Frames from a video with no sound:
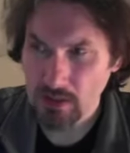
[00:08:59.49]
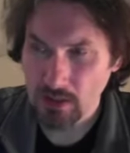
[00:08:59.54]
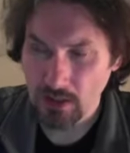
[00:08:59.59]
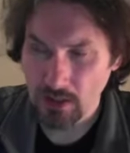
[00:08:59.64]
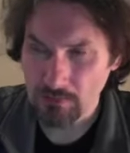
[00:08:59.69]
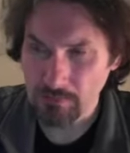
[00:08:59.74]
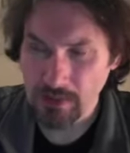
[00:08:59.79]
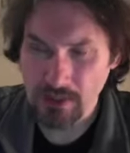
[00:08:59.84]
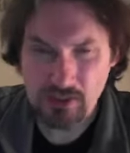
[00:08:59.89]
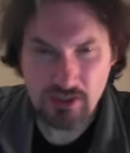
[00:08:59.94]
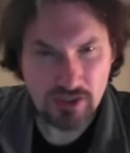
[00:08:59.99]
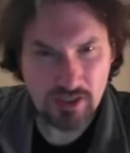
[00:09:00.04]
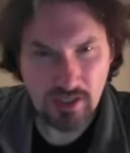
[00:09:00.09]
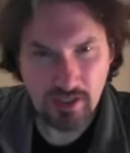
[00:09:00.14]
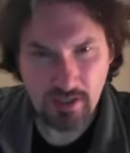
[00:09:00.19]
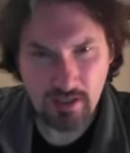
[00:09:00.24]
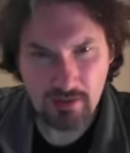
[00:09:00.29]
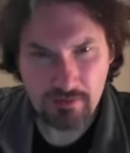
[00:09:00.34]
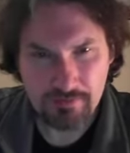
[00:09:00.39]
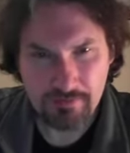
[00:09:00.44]
on my
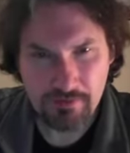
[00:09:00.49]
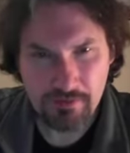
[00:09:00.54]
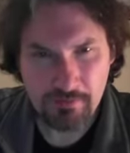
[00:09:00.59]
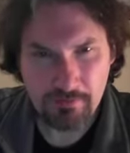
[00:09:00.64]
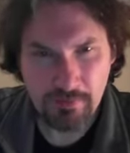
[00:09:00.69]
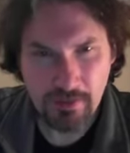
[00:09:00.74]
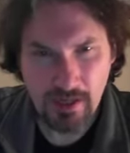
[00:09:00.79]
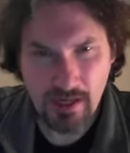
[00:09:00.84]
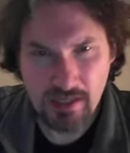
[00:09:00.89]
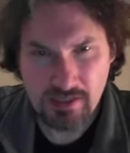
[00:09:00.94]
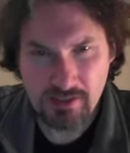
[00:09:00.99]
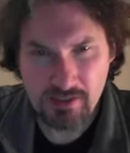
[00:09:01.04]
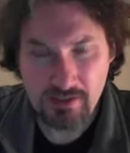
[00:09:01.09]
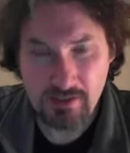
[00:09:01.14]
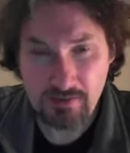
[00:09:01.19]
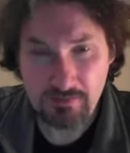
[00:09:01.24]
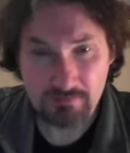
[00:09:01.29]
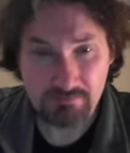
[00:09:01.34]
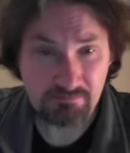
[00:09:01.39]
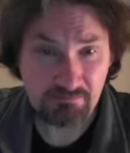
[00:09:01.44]
channel for the
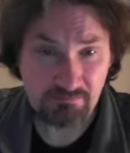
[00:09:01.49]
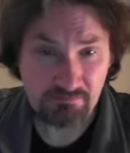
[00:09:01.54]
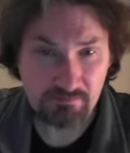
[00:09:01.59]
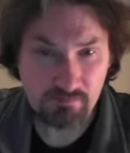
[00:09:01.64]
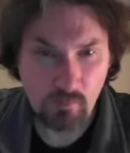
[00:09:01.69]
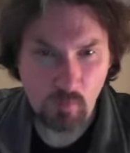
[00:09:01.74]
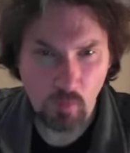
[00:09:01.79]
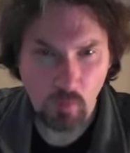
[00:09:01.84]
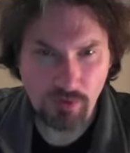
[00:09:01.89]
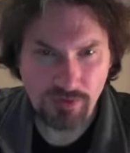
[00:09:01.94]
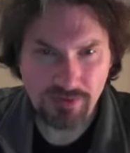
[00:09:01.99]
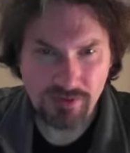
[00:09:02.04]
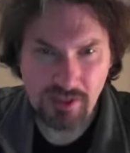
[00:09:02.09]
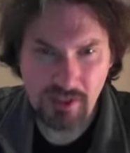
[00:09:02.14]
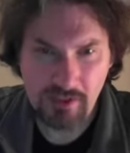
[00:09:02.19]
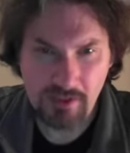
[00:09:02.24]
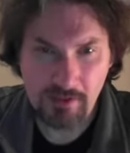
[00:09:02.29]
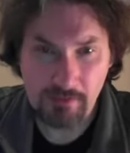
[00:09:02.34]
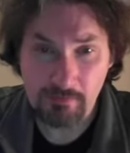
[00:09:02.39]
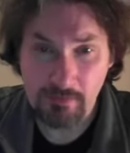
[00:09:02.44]
past 1
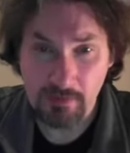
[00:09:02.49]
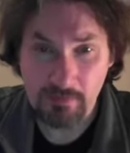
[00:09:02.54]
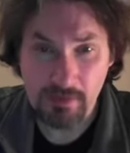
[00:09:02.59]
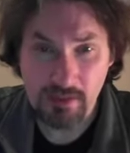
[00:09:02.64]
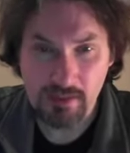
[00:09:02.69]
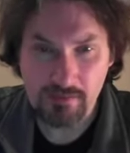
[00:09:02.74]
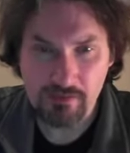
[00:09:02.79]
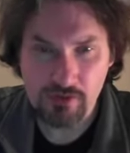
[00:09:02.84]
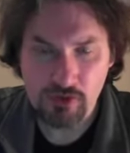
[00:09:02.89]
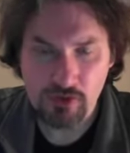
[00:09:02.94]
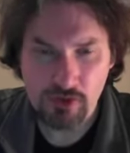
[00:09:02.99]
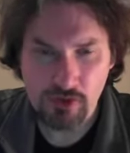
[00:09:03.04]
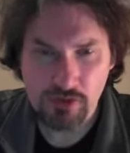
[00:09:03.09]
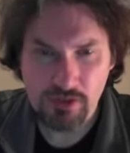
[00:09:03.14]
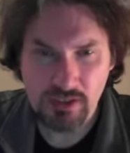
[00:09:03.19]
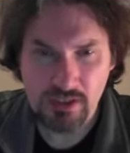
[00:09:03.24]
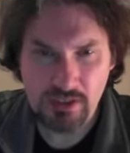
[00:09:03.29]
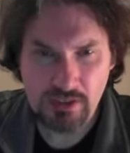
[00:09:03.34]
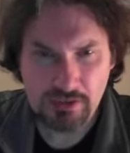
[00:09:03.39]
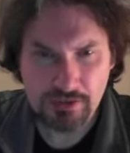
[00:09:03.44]
year, maybe even 2
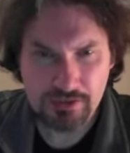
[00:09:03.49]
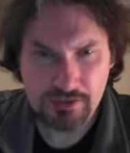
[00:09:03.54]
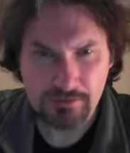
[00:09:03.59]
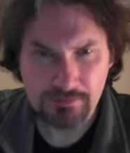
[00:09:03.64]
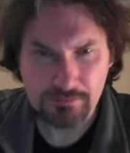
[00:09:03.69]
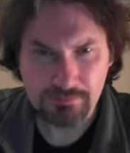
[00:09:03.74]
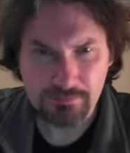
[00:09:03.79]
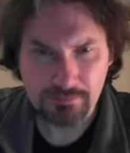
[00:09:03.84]
years,